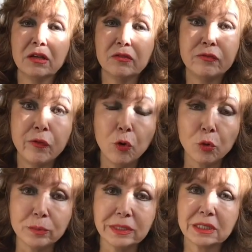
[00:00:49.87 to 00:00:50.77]

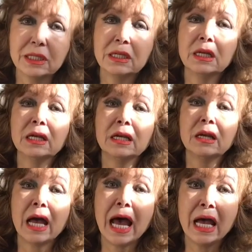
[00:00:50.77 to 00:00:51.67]
forms,
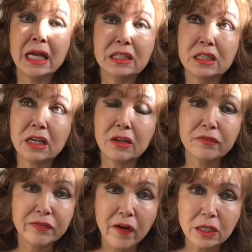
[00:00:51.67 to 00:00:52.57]
and
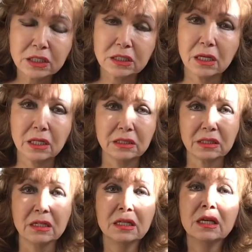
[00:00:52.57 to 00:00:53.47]
fossils,
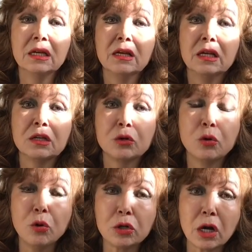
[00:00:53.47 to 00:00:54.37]

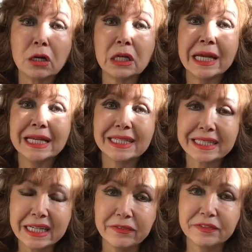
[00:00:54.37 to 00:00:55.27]
coral
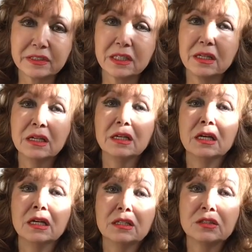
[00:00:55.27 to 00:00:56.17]
reefs,
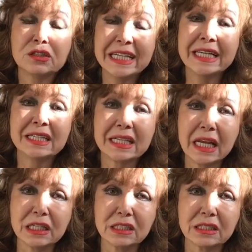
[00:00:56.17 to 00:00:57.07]
tree
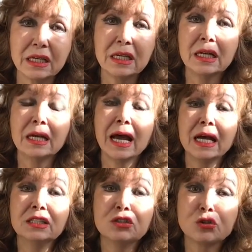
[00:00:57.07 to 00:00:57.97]
rings,
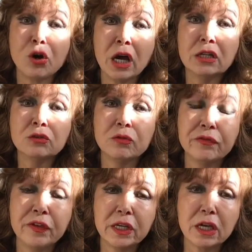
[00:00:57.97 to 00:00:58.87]
and try to
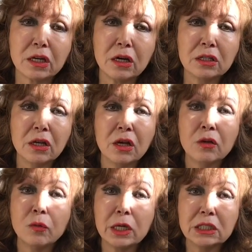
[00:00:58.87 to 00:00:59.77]
figure out
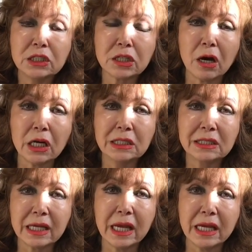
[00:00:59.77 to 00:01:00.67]
what is ice
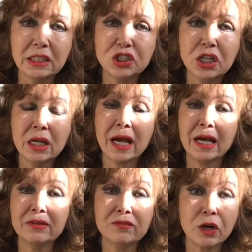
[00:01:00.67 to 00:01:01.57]
age
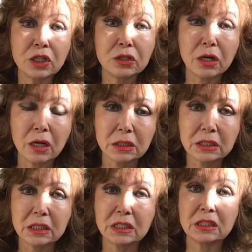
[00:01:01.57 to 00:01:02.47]
and what
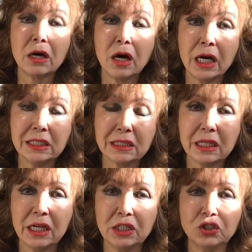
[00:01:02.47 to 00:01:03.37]
causes ice
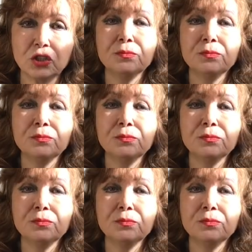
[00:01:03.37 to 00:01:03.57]
age.